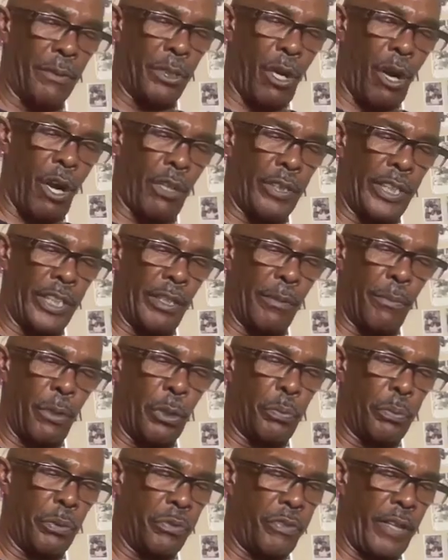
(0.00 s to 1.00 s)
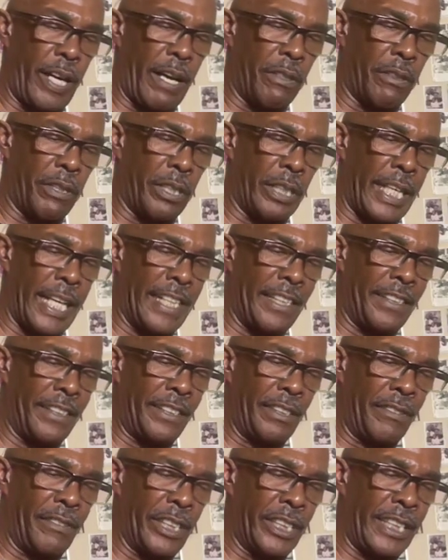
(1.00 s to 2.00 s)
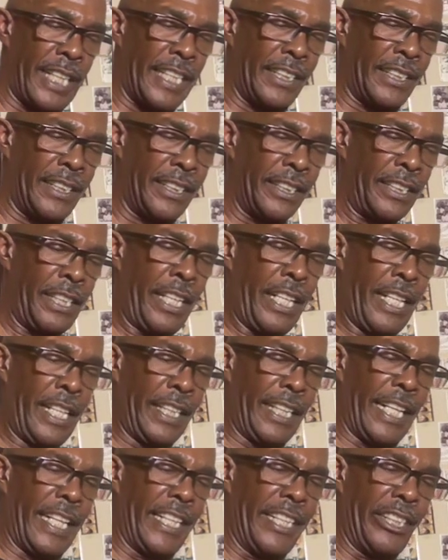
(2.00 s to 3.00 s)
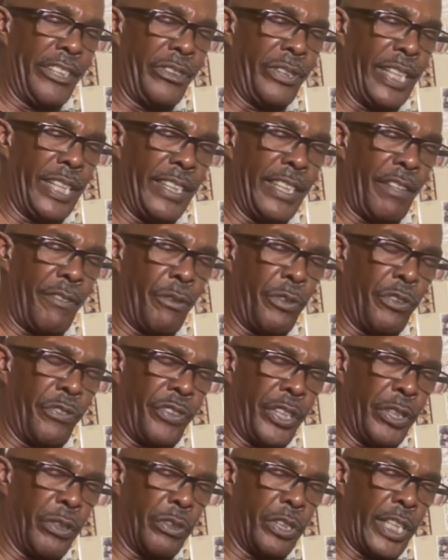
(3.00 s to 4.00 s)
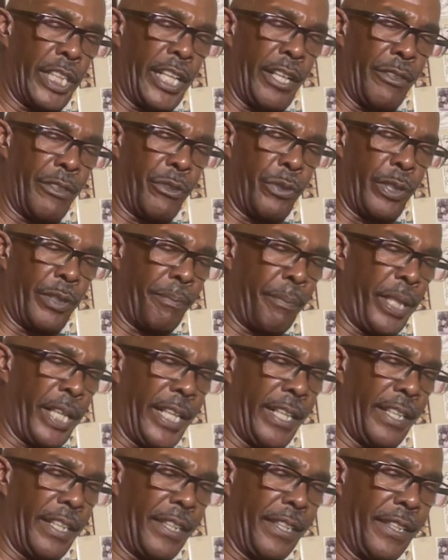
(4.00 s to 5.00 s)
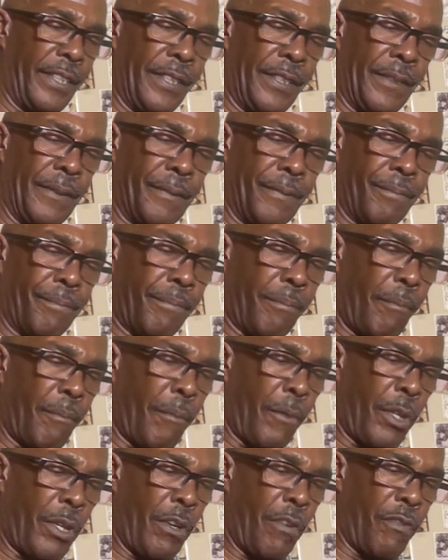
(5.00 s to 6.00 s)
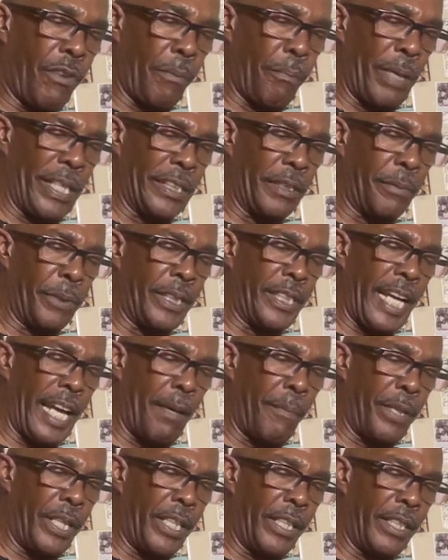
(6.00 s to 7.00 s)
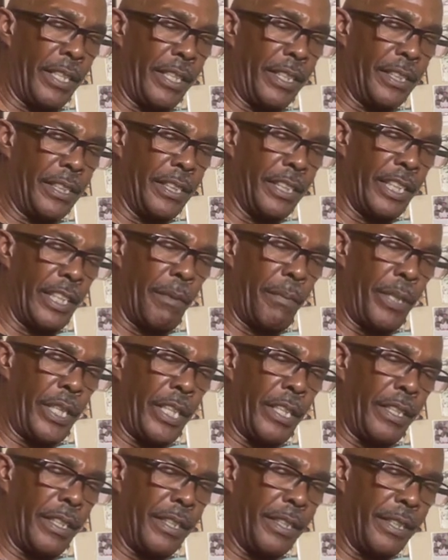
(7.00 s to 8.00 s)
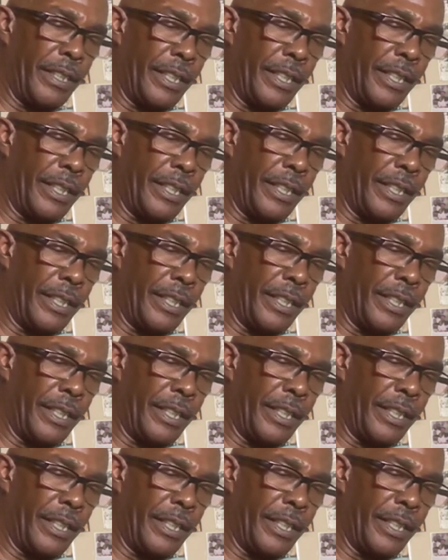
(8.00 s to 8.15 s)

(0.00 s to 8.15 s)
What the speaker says: was arguably the most profound on ancient civilization that history has ever revealed to care to admit. From Mesopotamia to Libya,